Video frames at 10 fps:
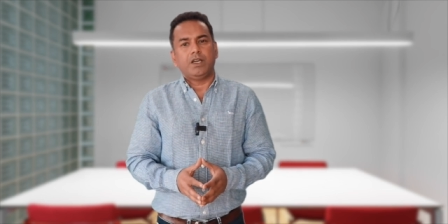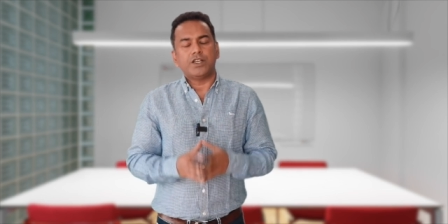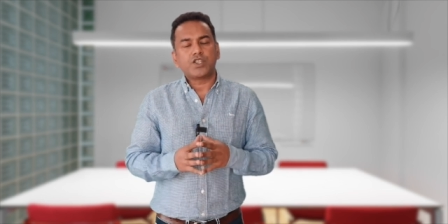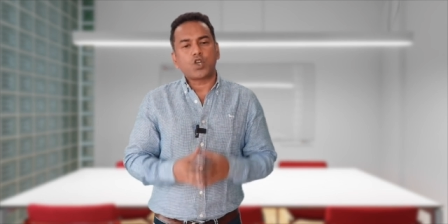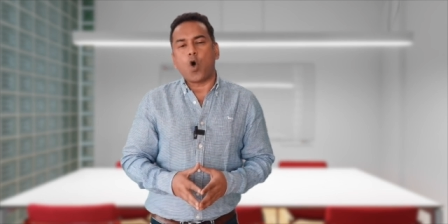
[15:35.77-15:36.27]

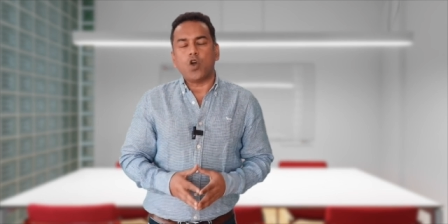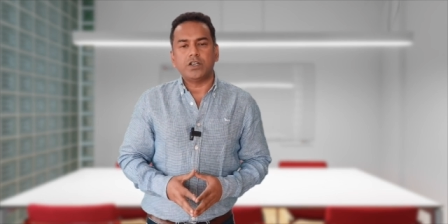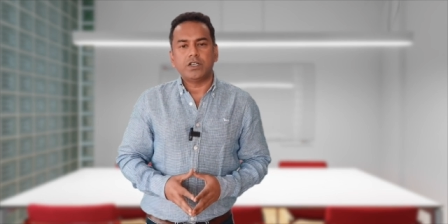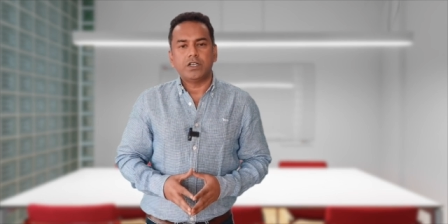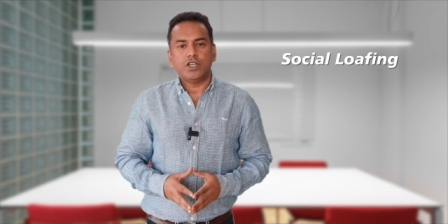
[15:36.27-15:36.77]
is
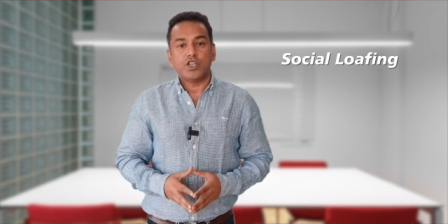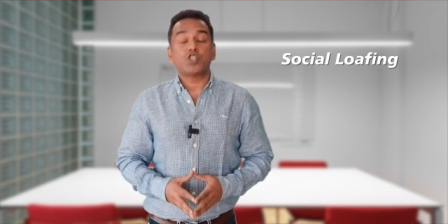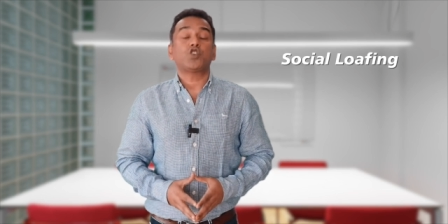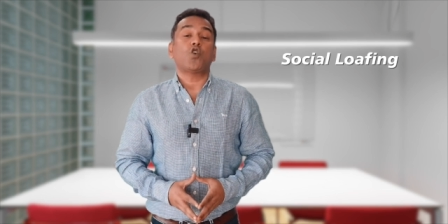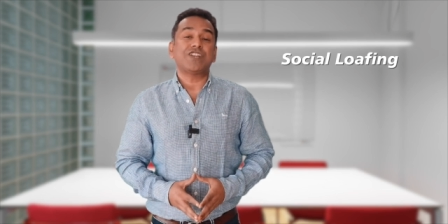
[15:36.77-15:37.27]
called
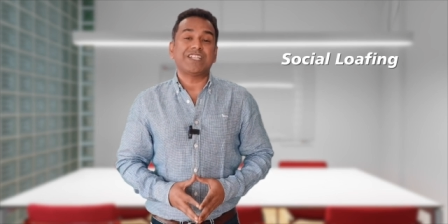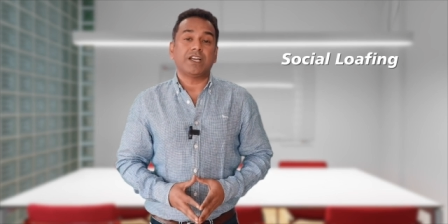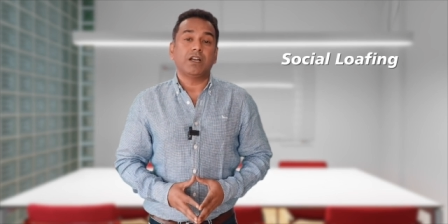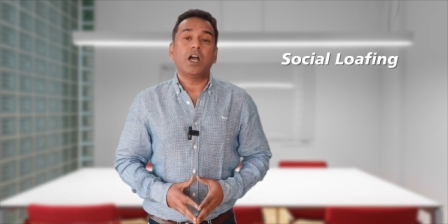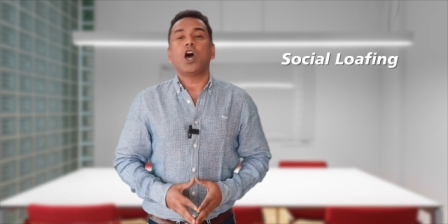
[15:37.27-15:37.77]

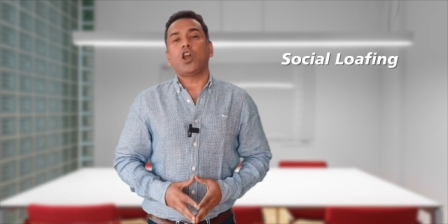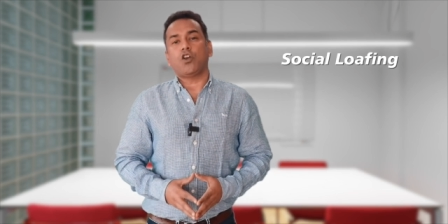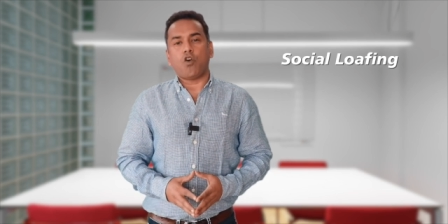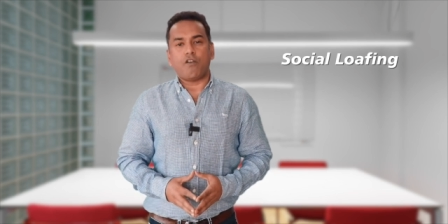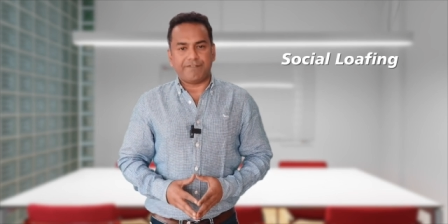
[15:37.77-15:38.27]
social
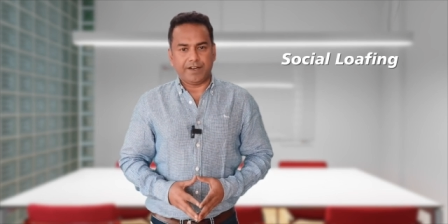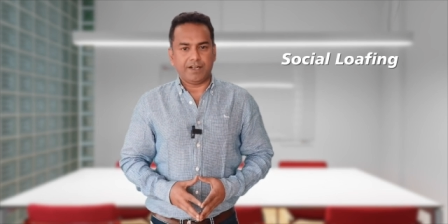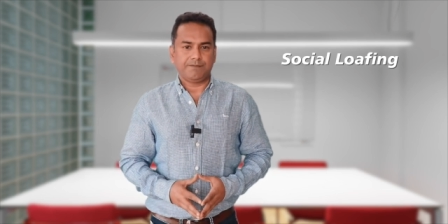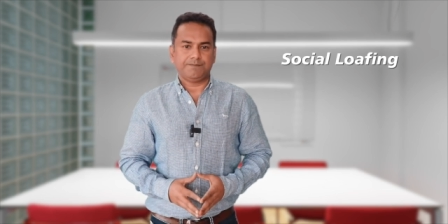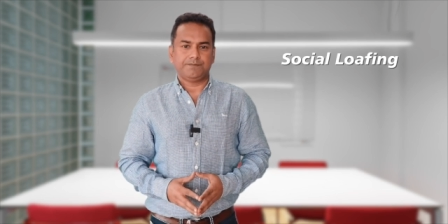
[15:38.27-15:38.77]
loafing.